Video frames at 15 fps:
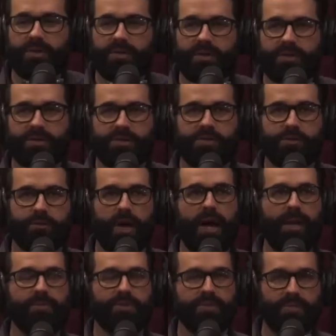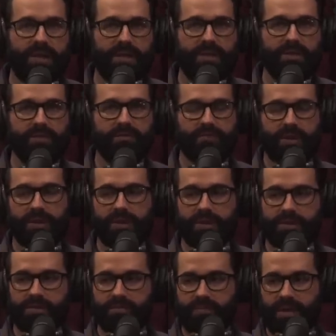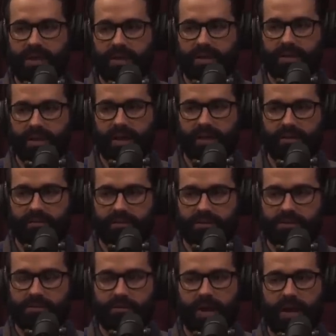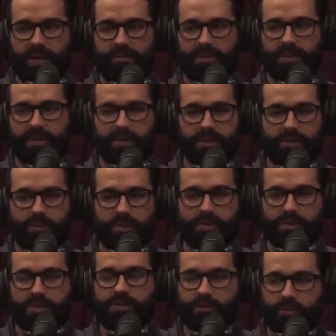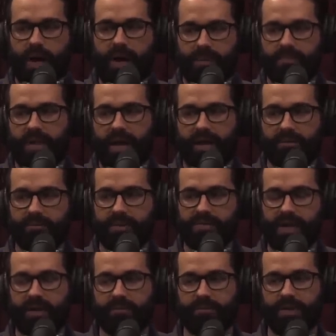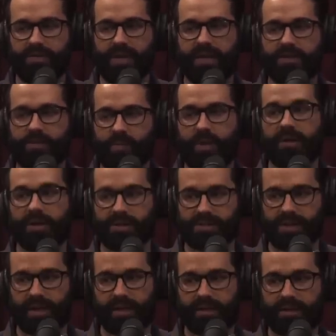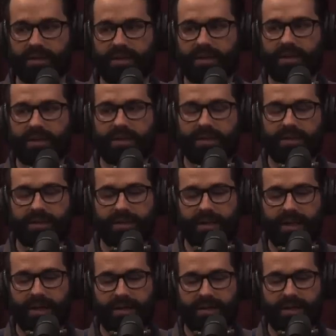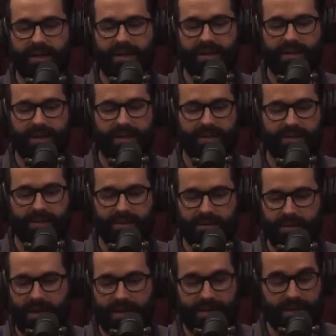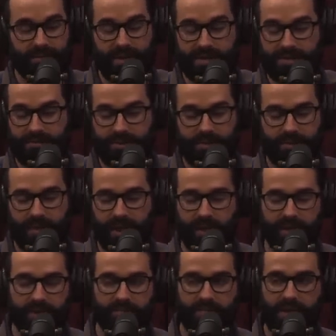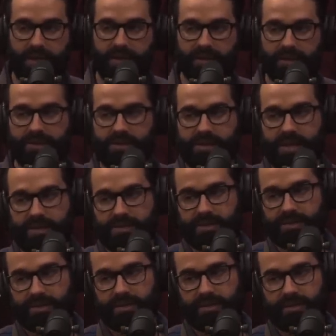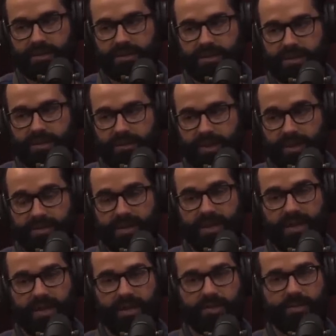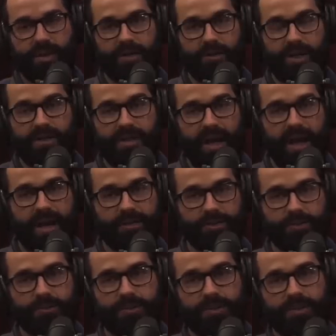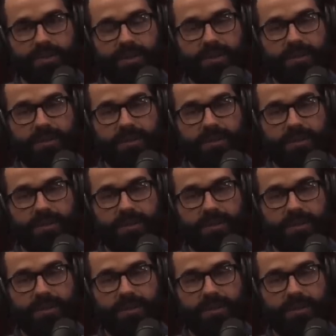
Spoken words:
like? Describe to me the feelings of being a they. Can you describe that? What is that experience like? And anytime you ask someone to do that, it immediately descends into incoherence. And also, by the way, the actual